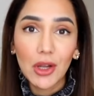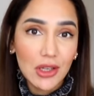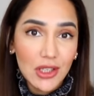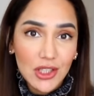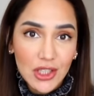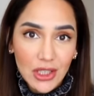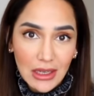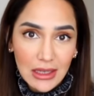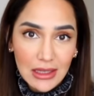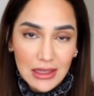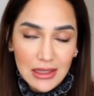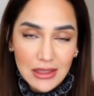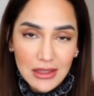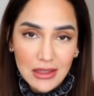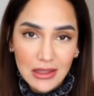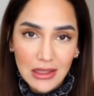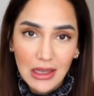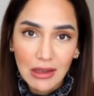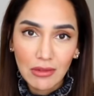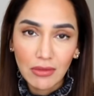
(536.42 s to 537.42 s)

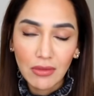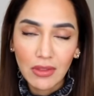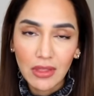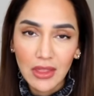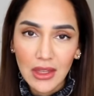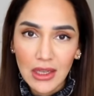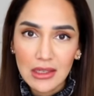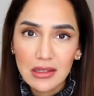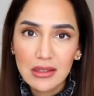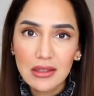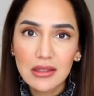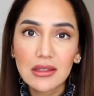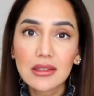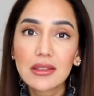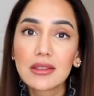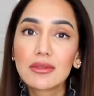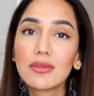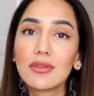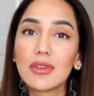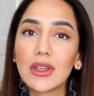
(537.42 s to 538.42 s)
Apologize if
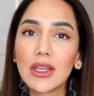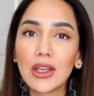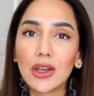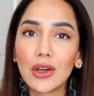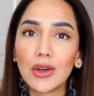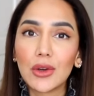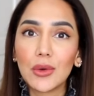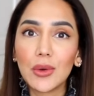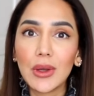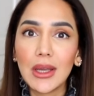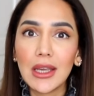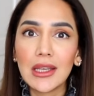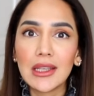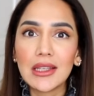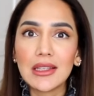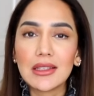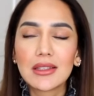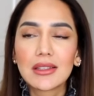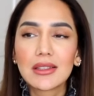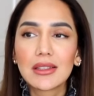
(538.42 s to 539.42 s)
this video
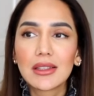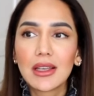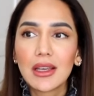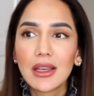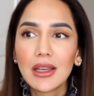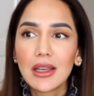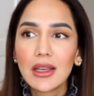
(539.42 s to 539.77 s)
is